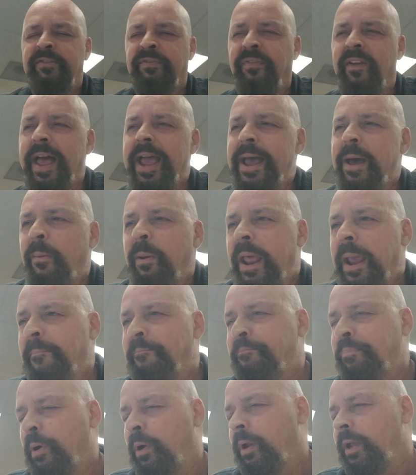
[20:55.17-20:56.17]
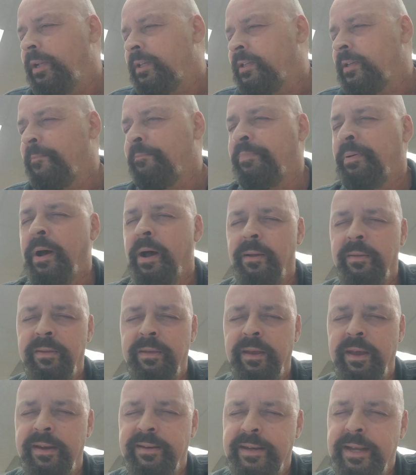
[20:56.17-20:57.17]
fly out like bullets upon
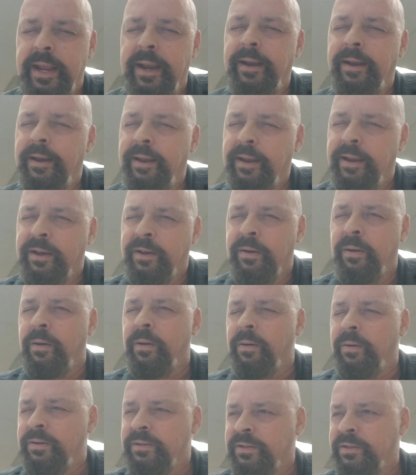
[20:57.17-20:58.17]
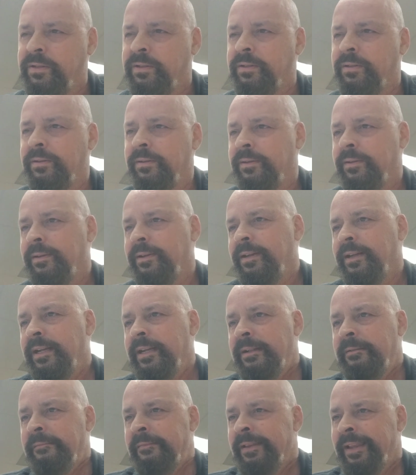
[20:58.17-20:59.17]
the deadly course.
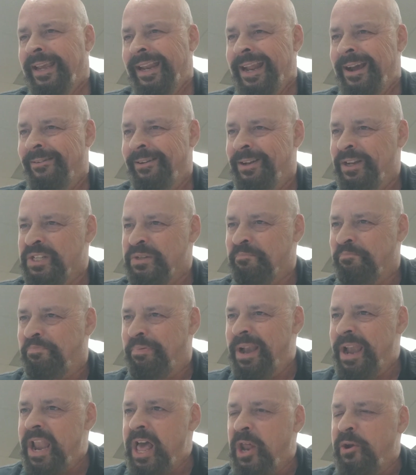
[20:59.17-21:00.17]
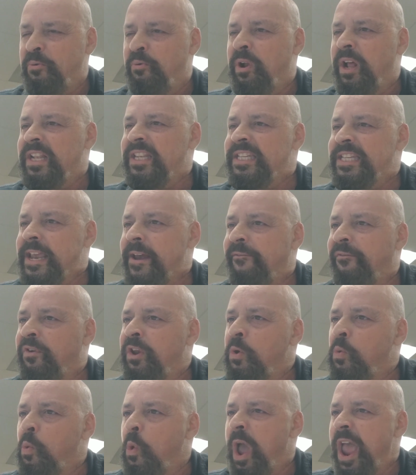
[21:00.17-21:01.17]
And how he goes, blood runs
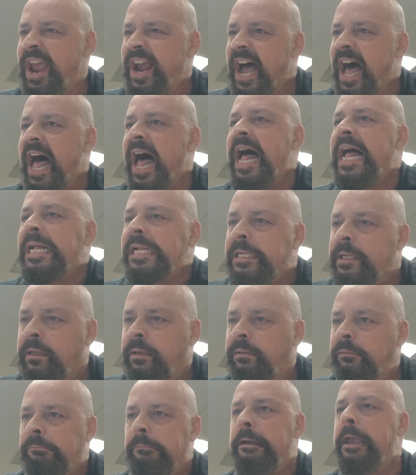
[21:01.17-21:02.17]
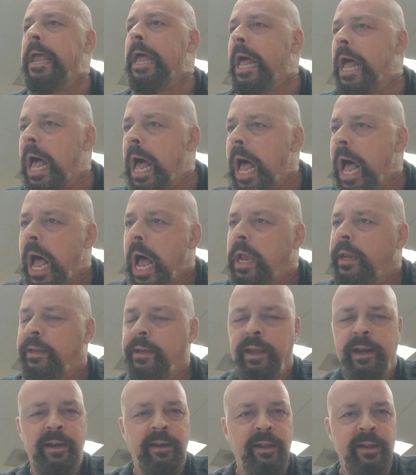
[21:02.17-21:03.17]
everywhere. Where? He
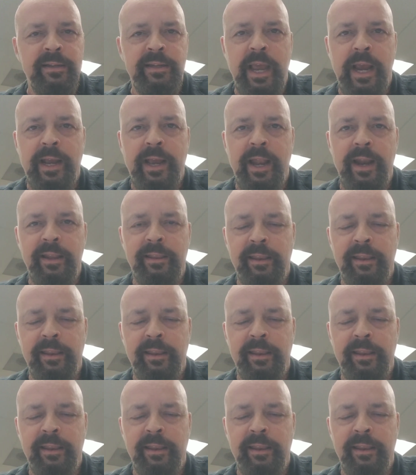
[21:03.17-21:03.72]
kind of does that kind of